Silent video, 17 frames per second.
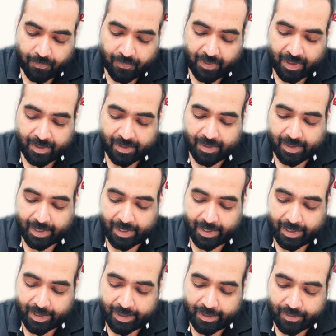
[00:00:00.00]
of funds
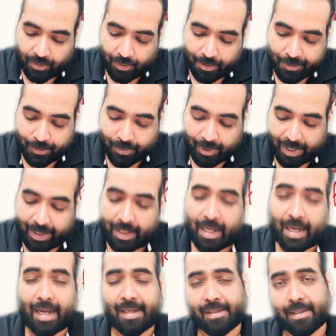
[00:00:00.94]
side is also quite
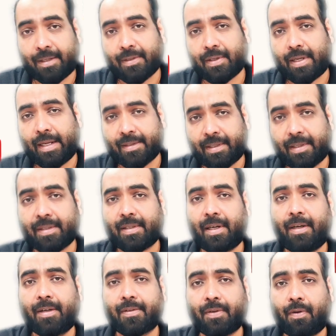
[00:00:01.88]
the asset
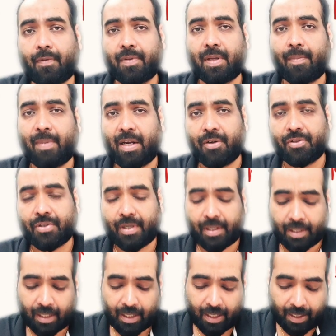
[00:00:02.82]
sides of the balance
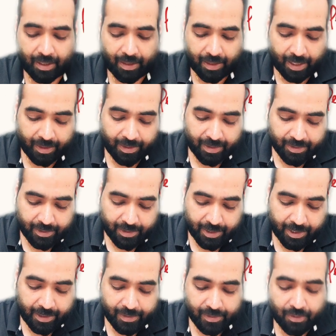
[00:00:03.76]
sheet. Then this
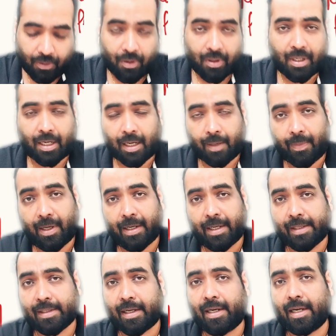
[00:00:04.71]
side is called the
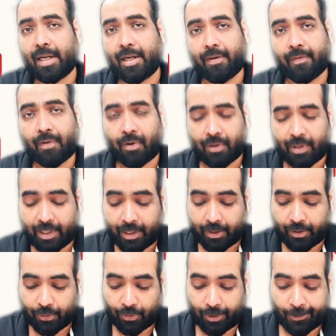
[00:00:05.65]
liability side. I have already
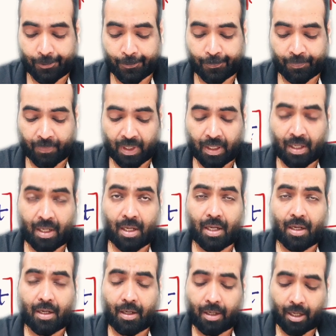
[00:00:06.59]
told you.
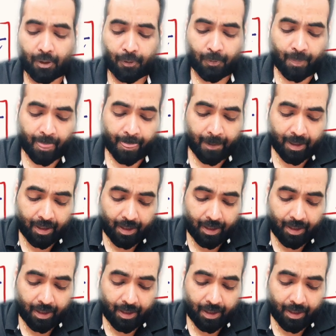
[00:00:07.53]
Now